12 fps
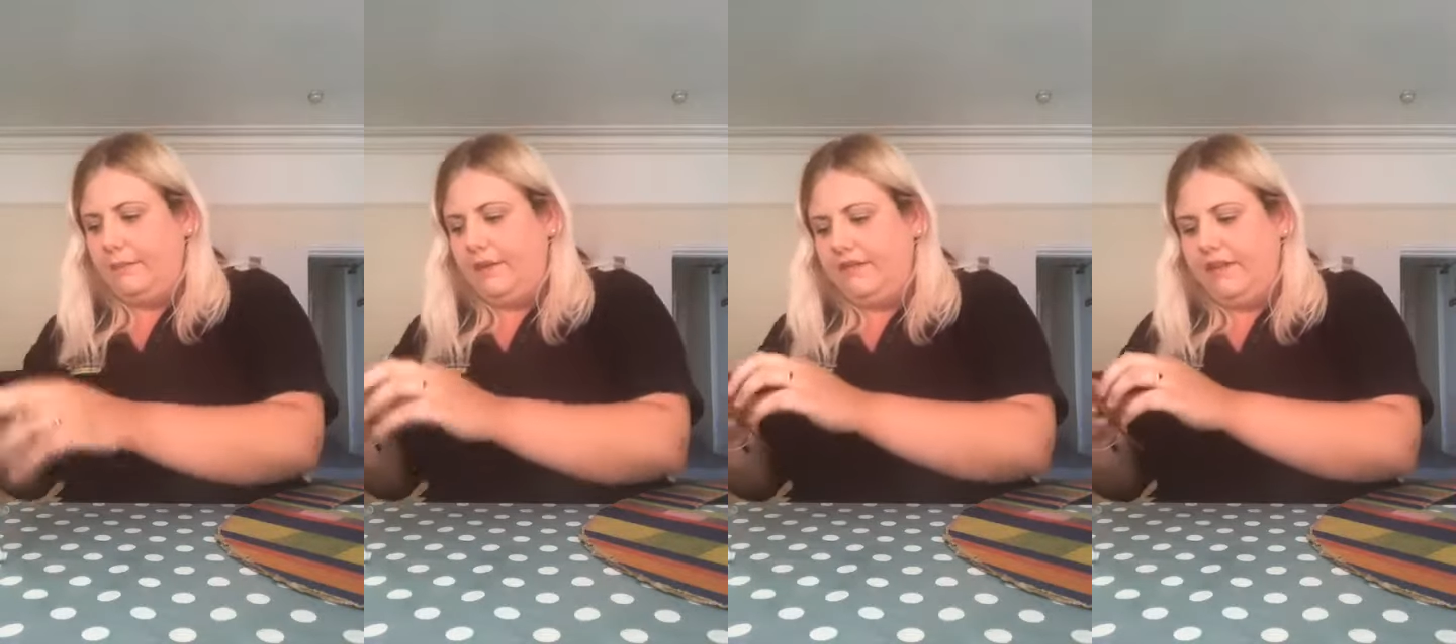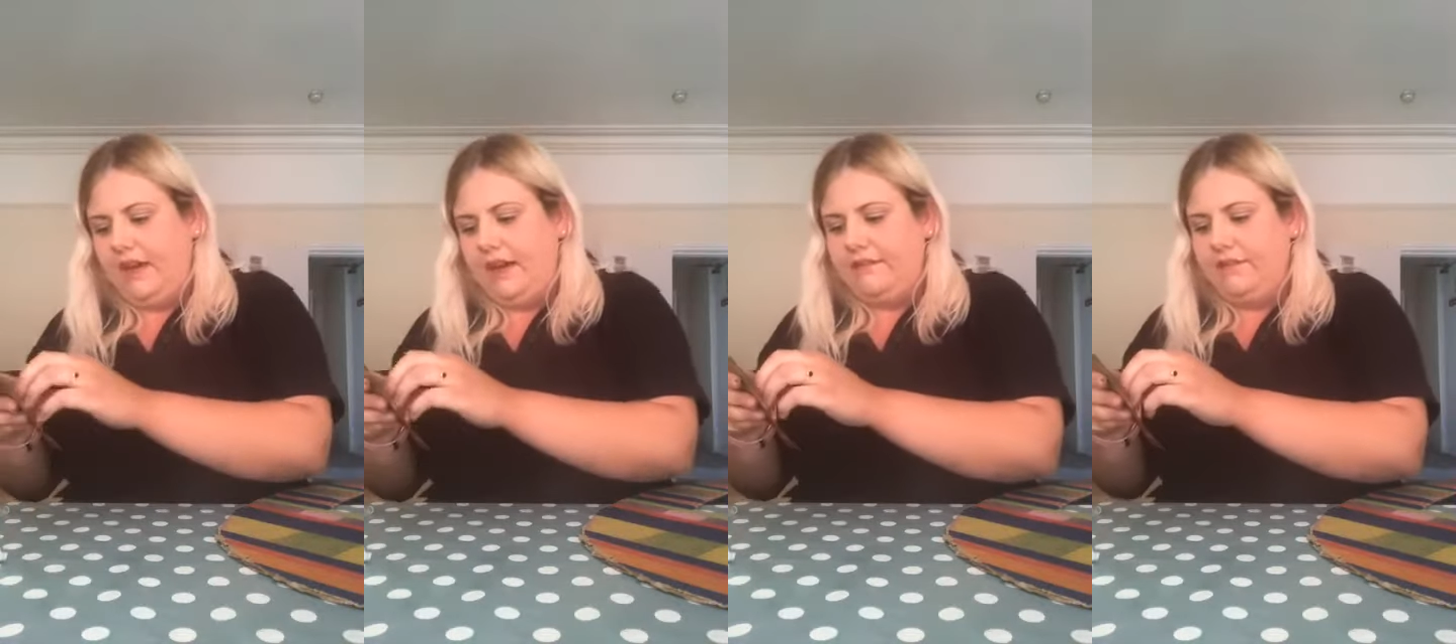but if you
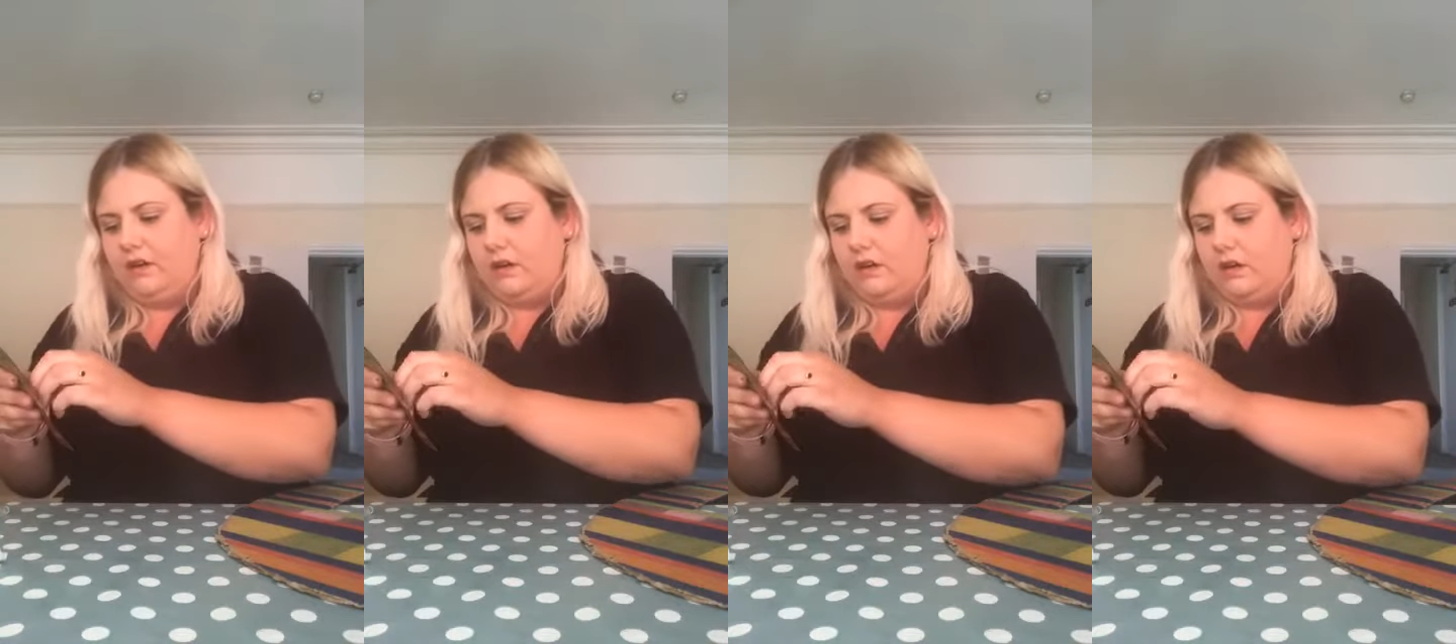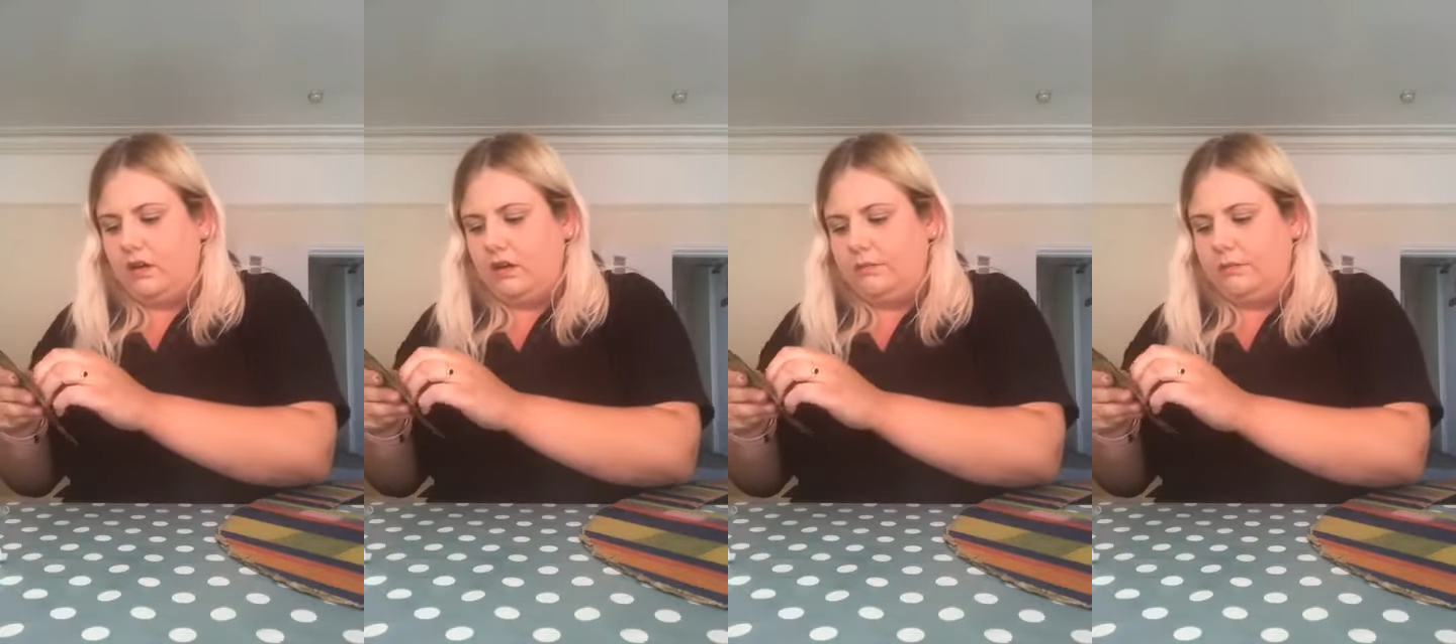haven't got
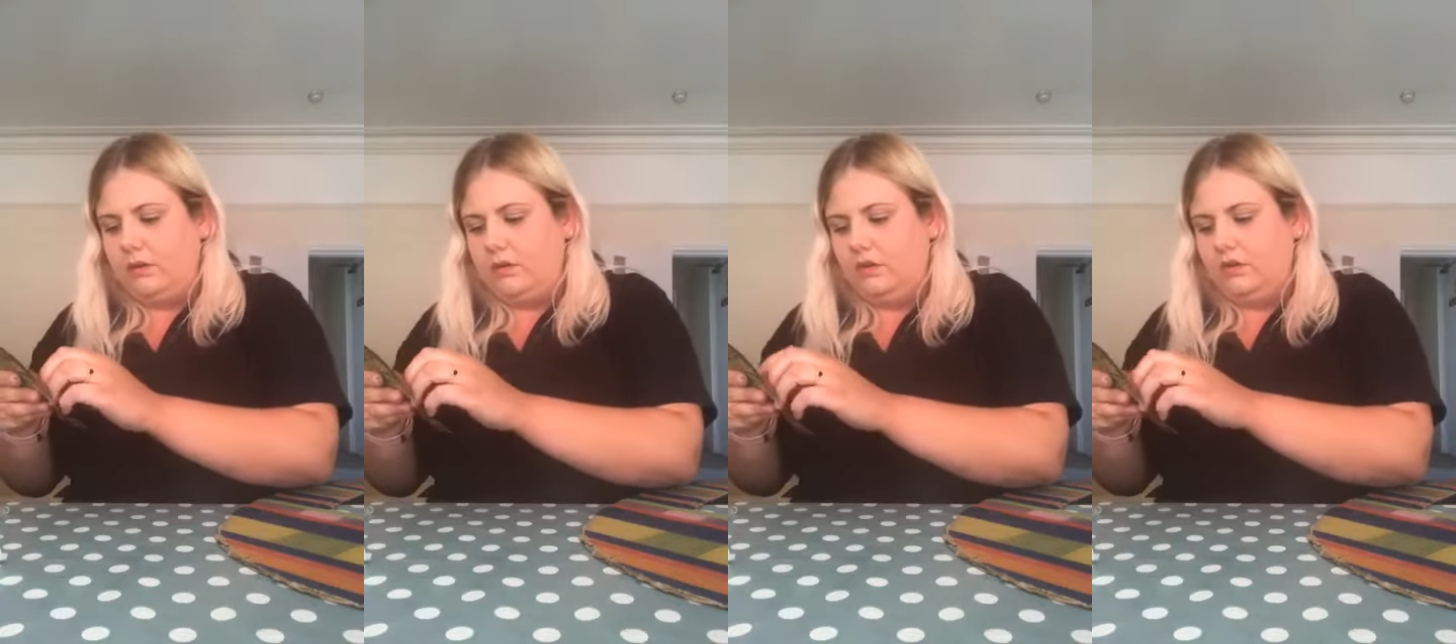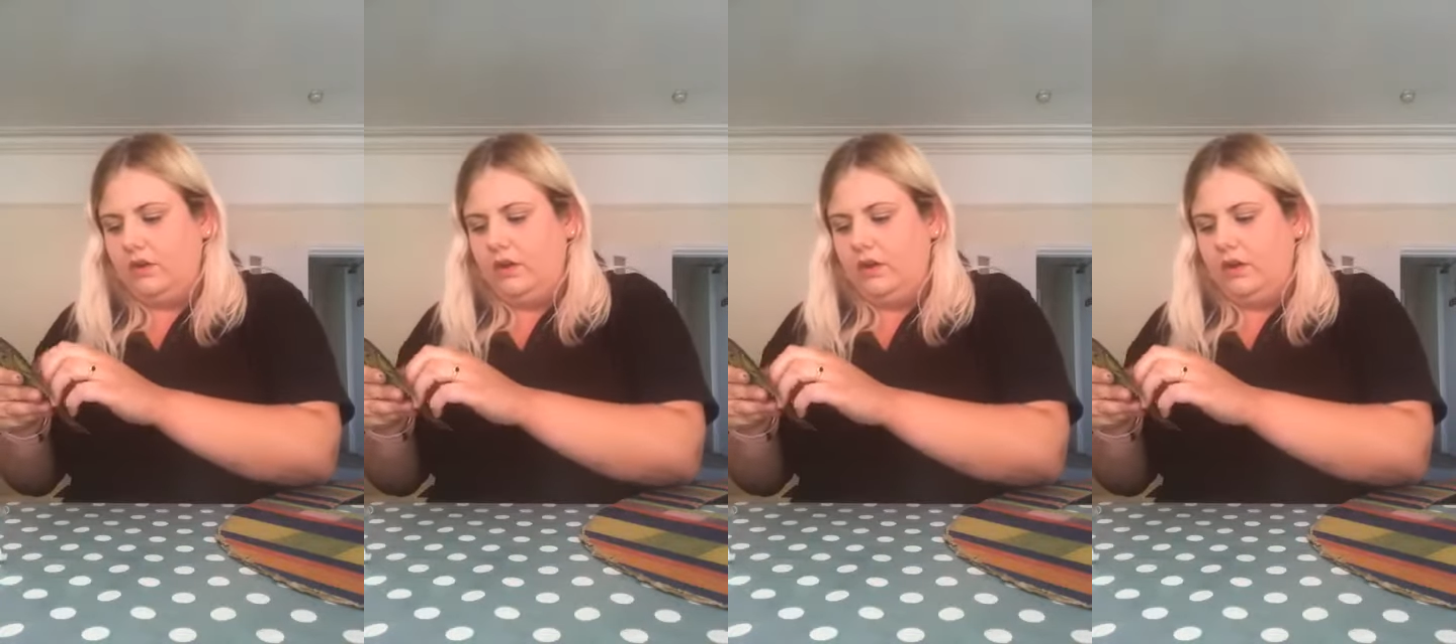cardboard,